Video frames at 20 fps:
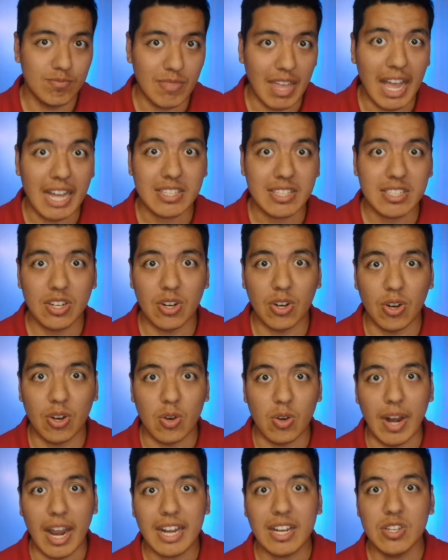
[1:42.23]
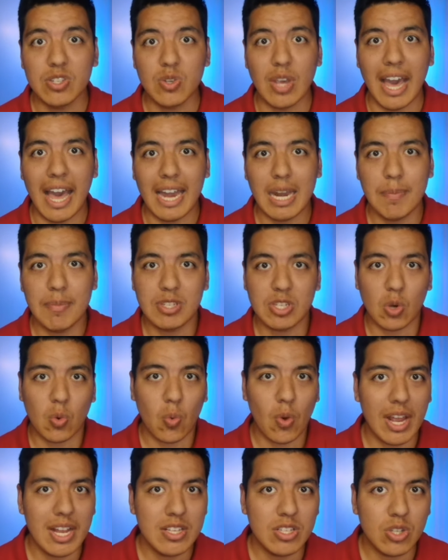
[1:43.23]
that's going to hurt, right, because you had him as a
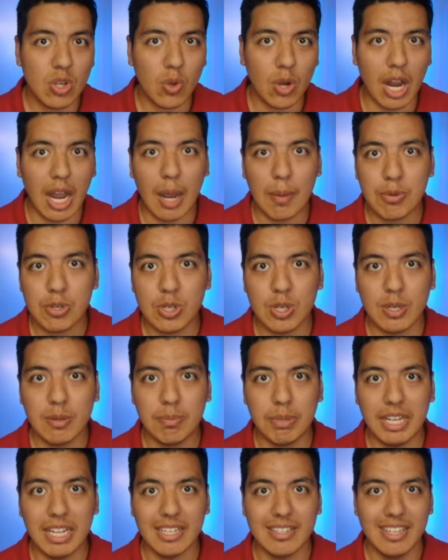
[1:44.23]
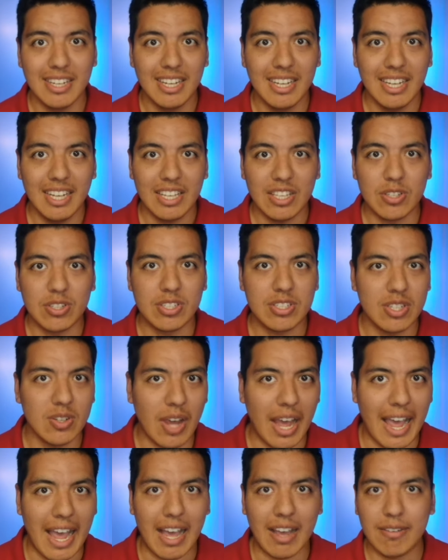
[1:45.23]
red zone option, but you
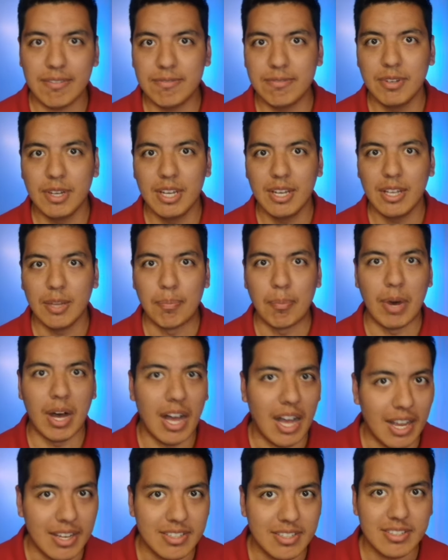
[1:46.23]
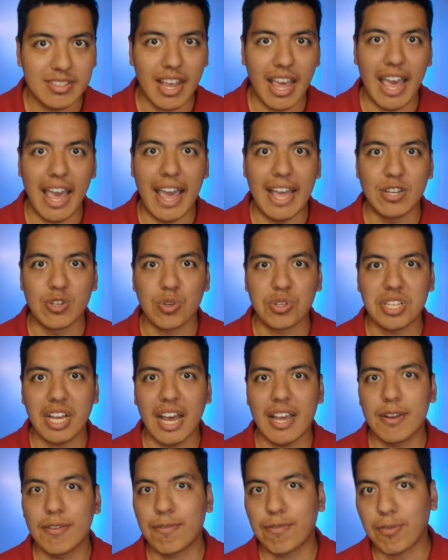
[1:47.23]
still have Moss and
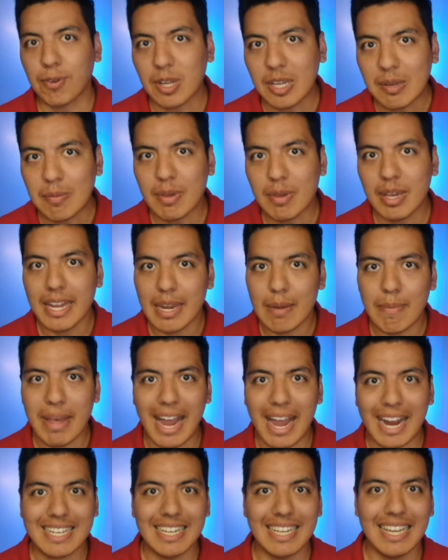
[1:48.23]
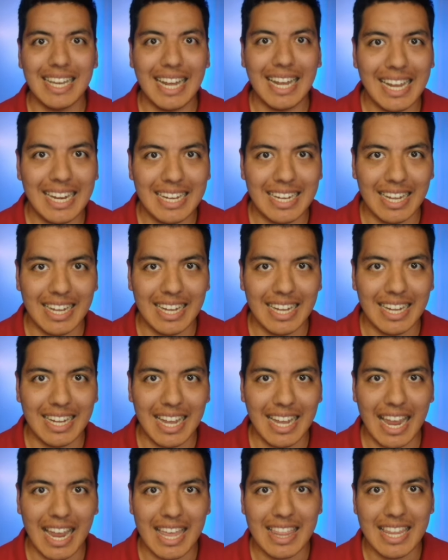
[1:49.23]
Josiah Freeman and Magdalena.
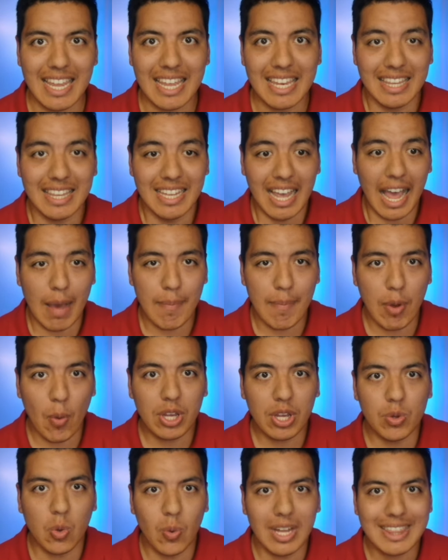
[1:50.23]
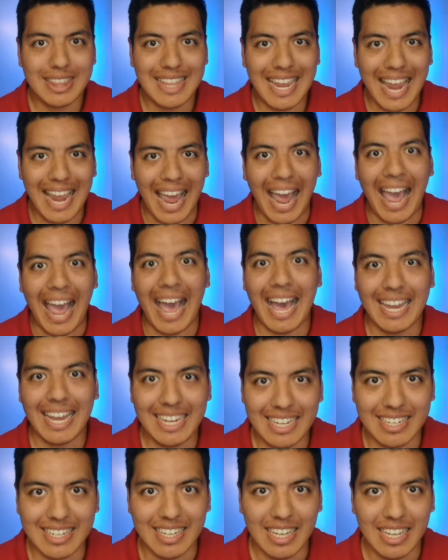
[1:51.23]
And then how about we go to what
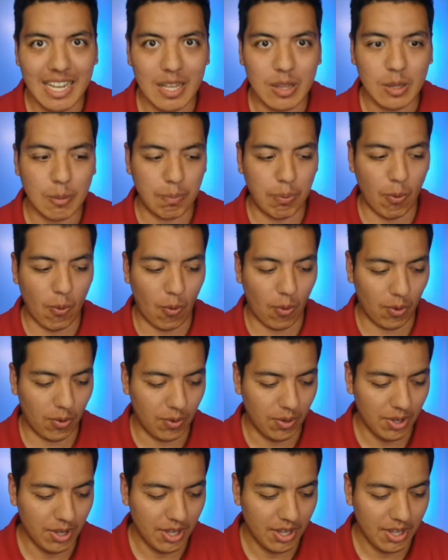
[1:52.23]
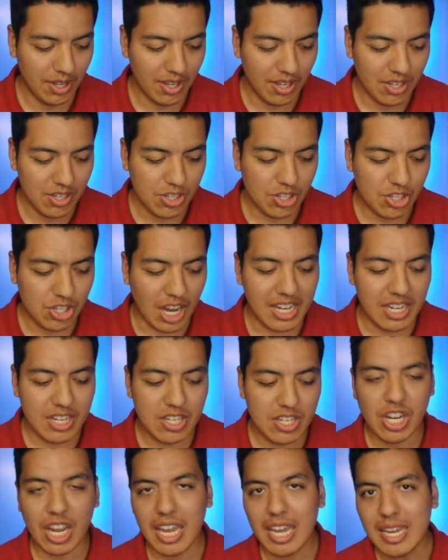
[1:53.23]
they added in the portal?
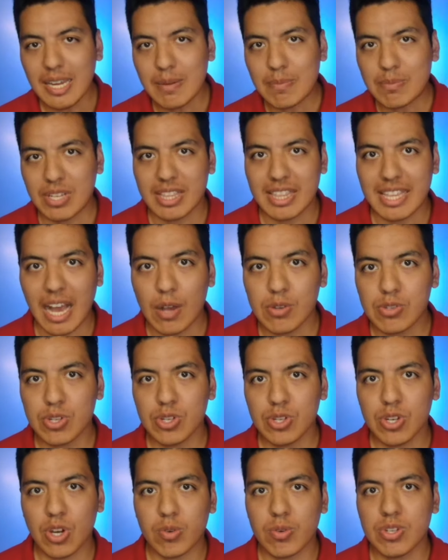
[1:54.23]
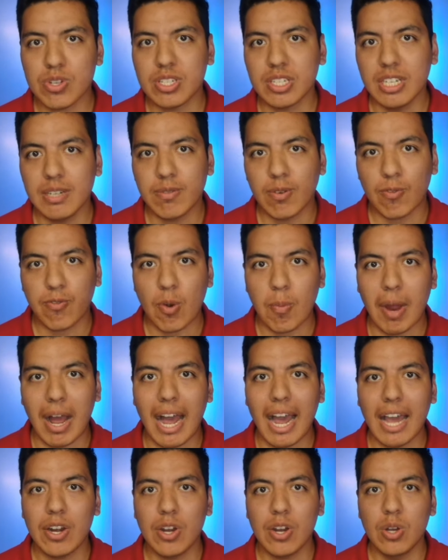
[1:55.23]
Shaden James, a 1,000-yard
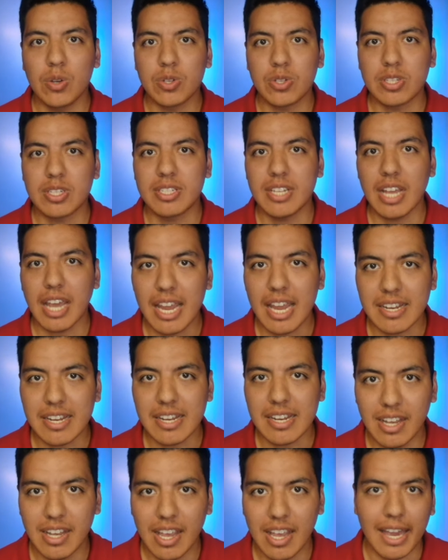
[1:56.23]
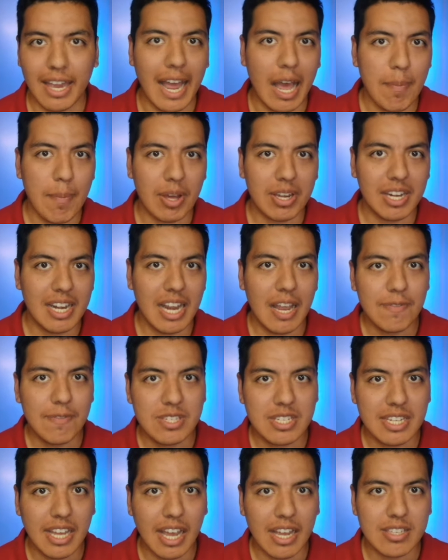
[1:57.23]
receiver from Idaho State. And how about an
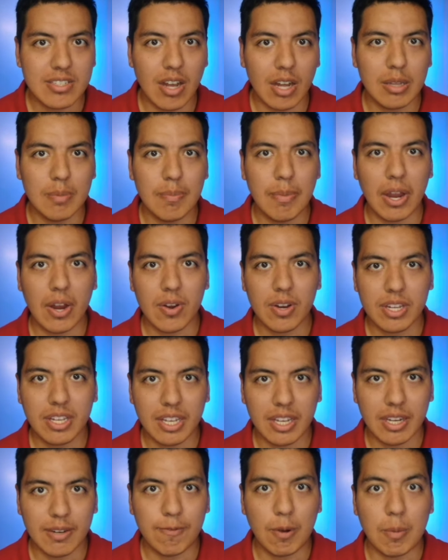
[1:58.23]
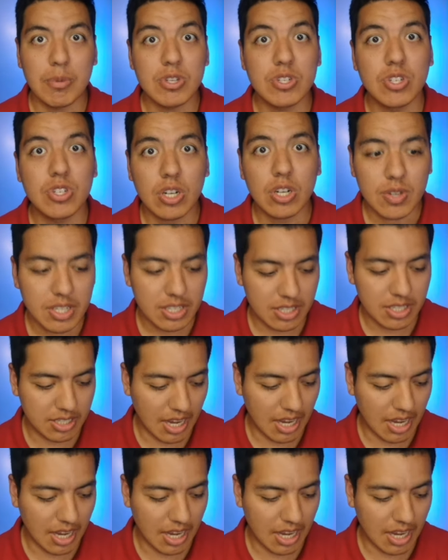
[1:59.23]
FCS All-American from Missouri